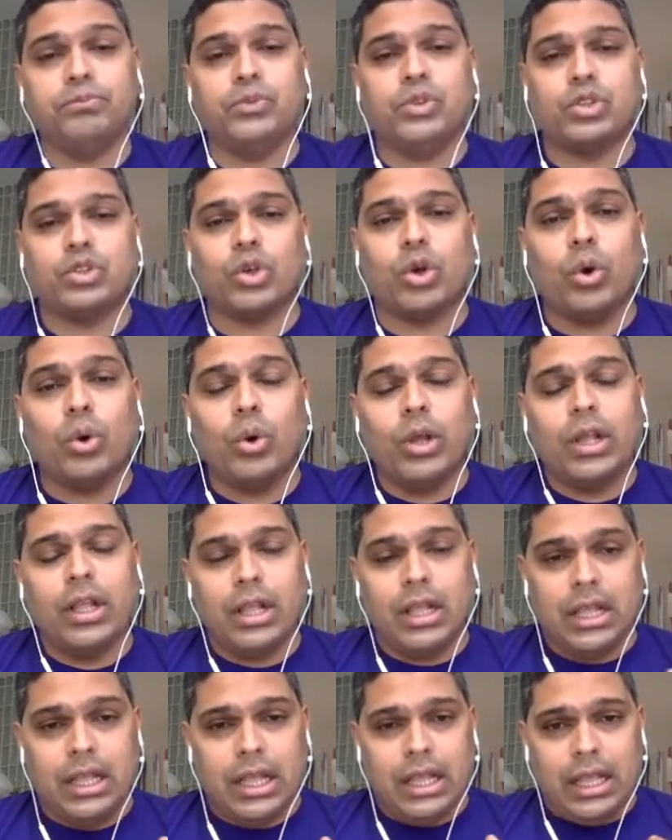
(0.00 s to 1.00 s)
So,
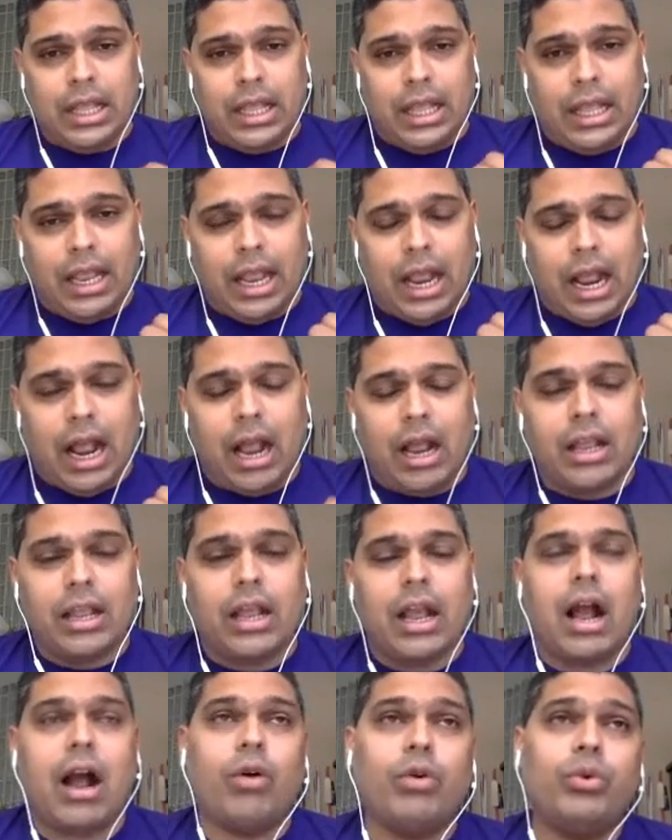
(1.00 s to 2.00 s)

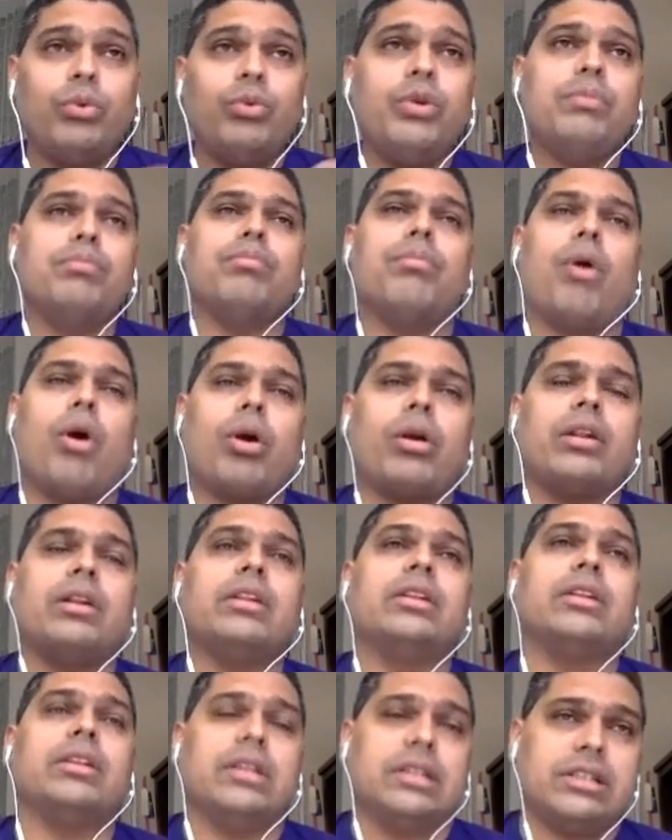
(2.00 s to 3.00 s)
how do we
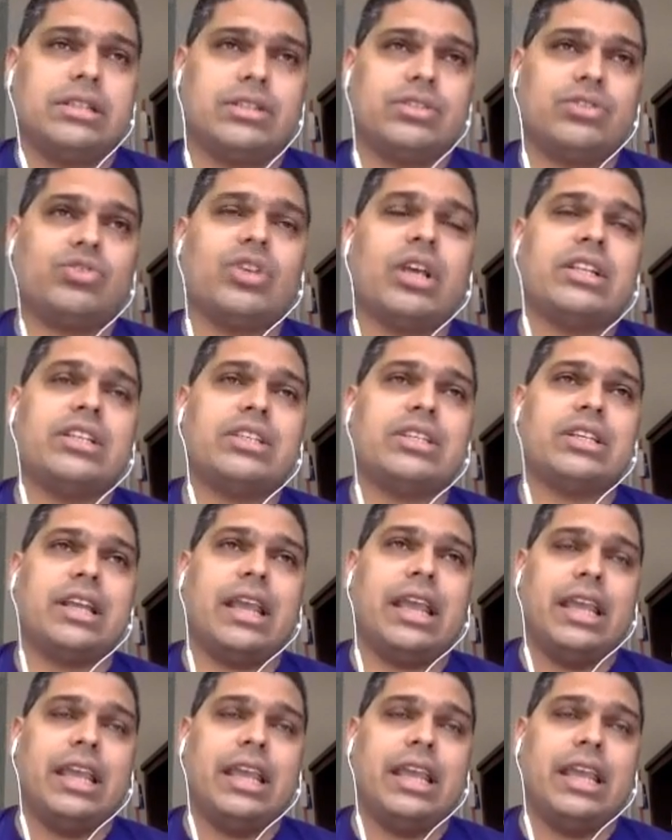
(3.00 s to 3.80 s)
model such